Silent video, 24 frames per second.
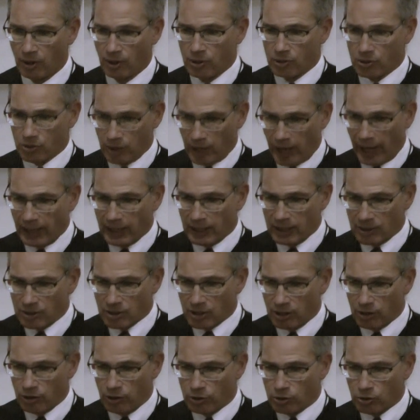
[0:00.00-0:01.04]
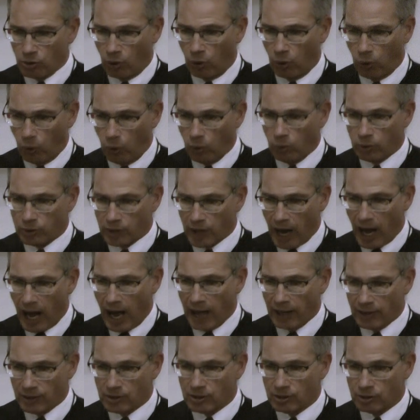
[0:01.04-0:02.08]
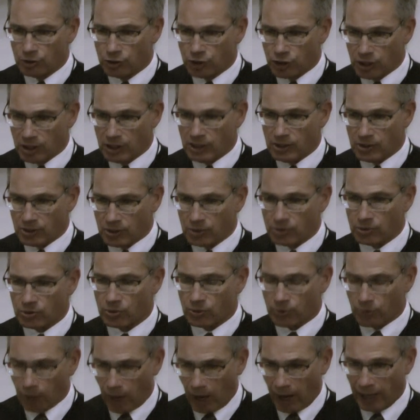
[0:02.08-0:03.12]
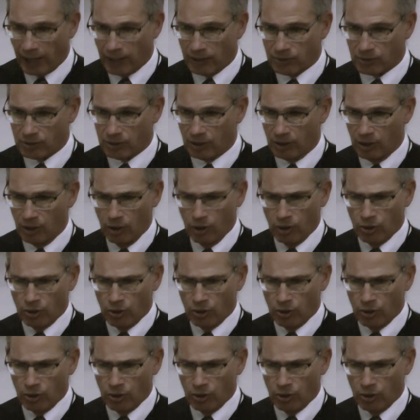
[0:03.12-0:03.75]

so that I continue to hold on to Jesus Christ